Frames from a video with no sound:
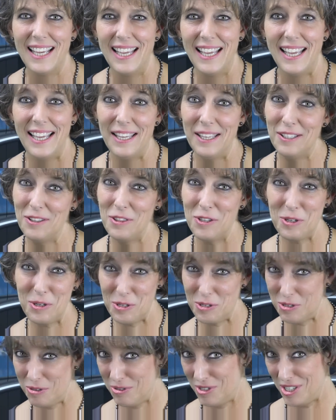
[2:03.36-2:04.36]
and the
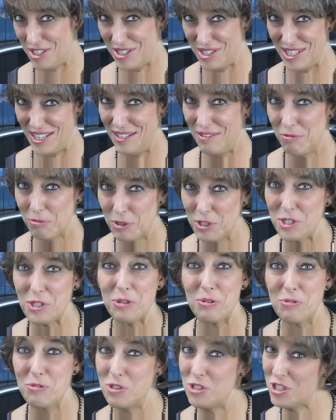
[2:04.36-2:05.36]
good news is he
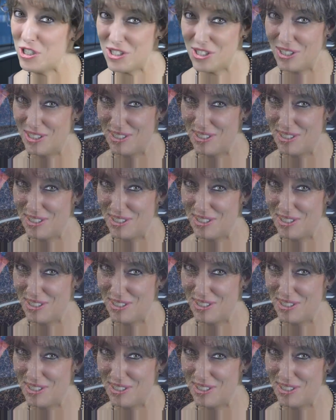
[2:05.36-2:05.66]
returned just